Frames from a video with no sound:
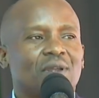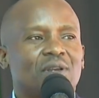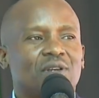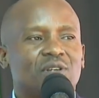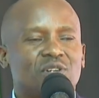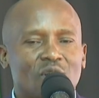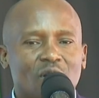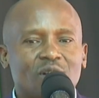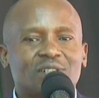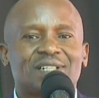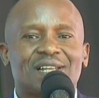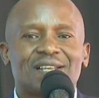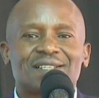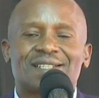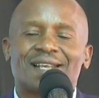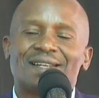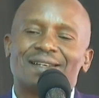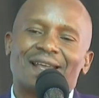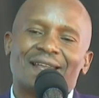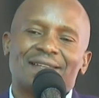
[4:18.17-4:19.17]
not less
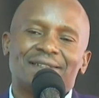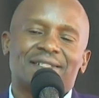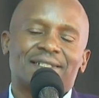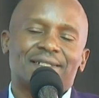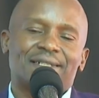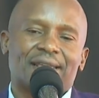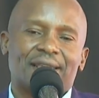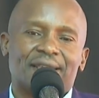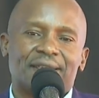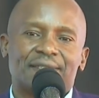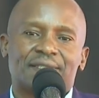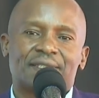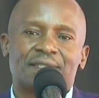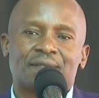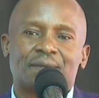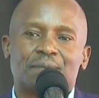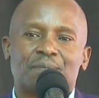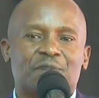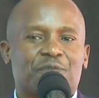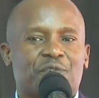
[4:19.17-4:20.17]
than 90
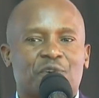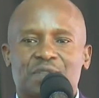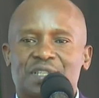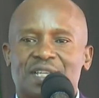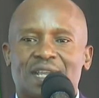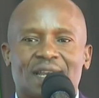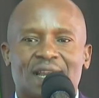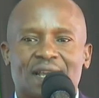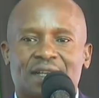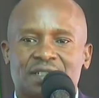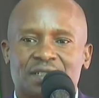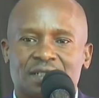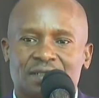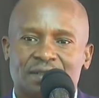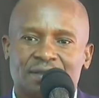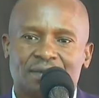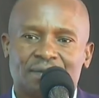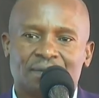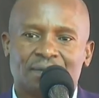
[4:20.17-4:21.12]
days before the election.